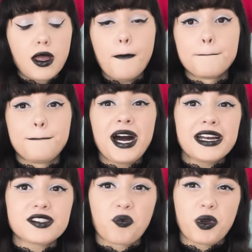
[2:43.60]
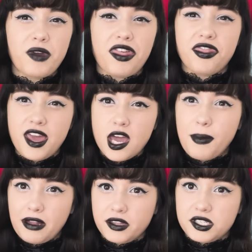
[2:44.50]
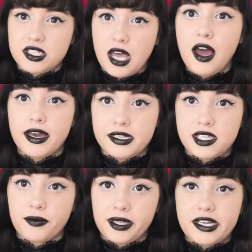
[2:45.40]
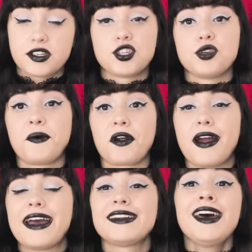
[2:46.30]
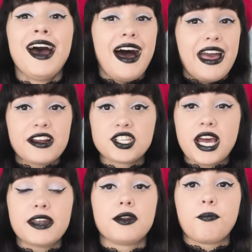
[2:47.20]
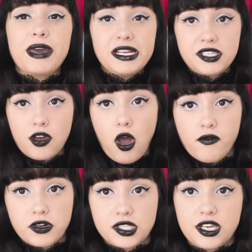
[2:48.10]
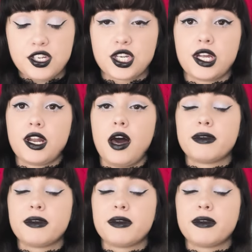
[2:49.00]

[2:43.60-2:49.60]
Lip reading: But when we think about the signs that relate to Jupiter, and I actually had an amazing conversation,